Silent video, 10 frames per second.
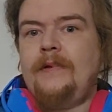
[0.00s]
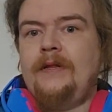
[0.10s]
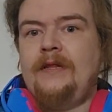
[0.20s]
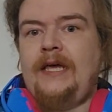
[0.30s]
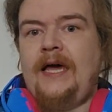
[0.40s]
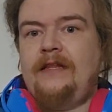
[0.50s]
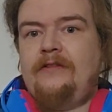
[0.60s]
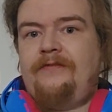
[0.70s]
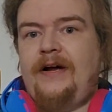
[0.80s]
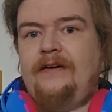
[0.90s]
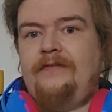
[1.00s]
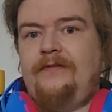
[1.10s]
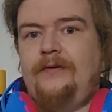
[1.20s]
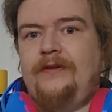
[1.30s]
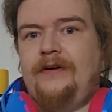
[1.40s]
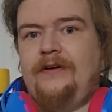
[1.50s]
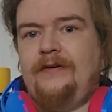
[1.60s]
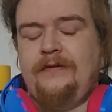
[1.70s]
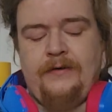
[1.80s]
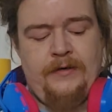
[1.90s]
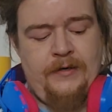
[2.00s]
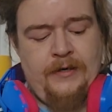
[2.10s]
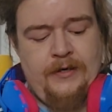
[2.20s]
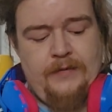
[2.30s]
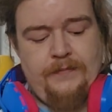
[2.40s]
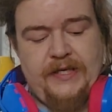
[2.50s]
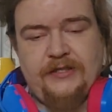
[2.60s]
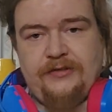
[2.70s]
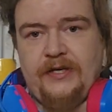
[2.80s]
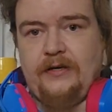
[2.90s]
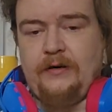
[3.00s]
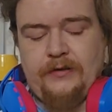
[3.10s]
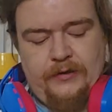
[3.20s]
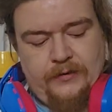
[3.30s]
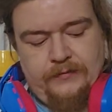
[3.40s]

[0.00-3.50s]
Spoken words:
the 8th fret for the B string on your